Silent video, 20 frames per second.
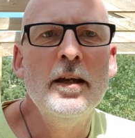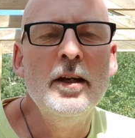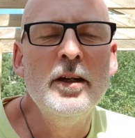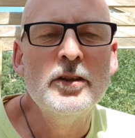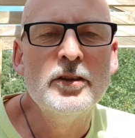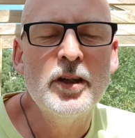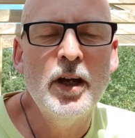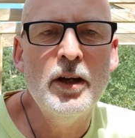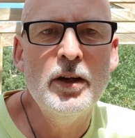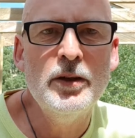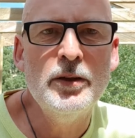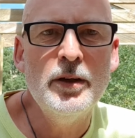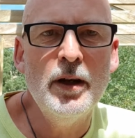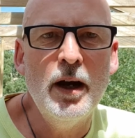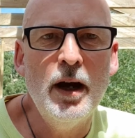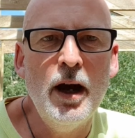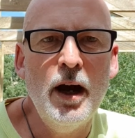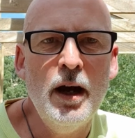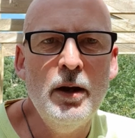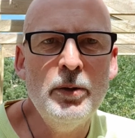So
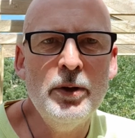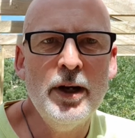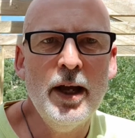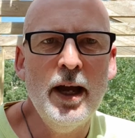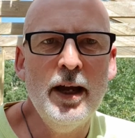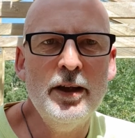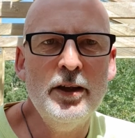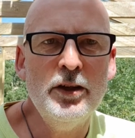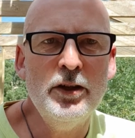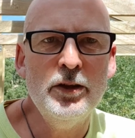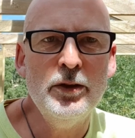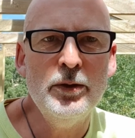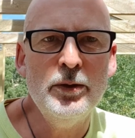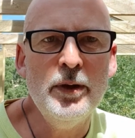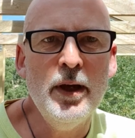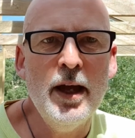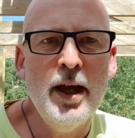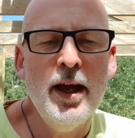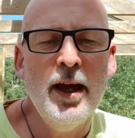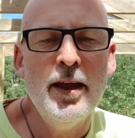I would
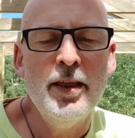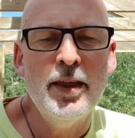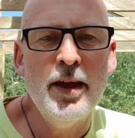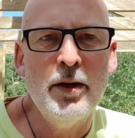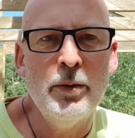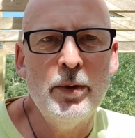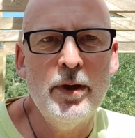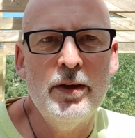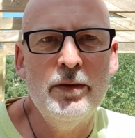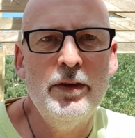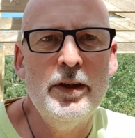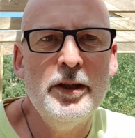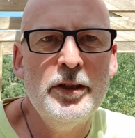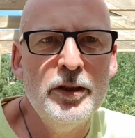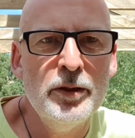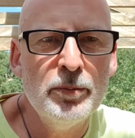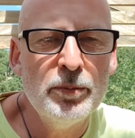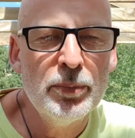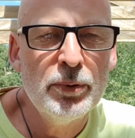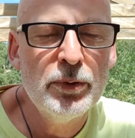argue that we have
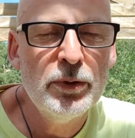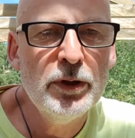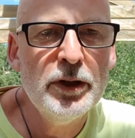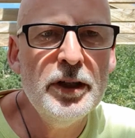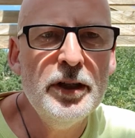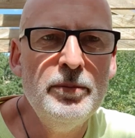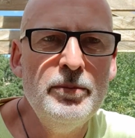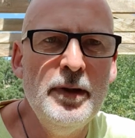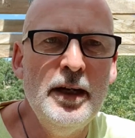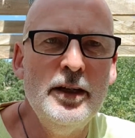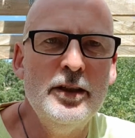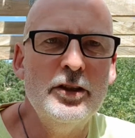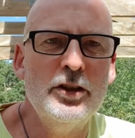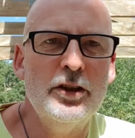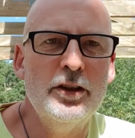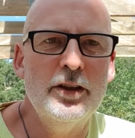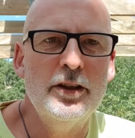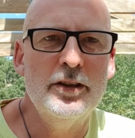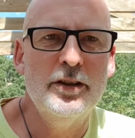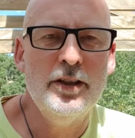eaten pretty
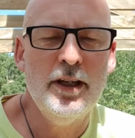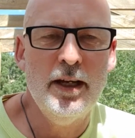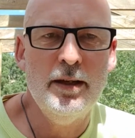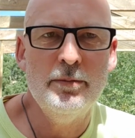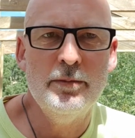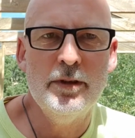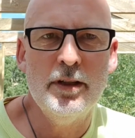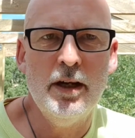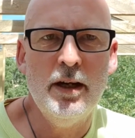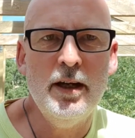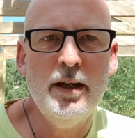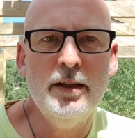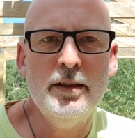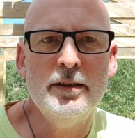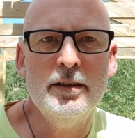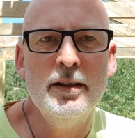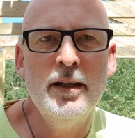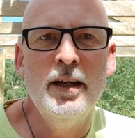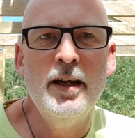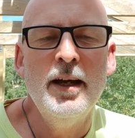much the same diet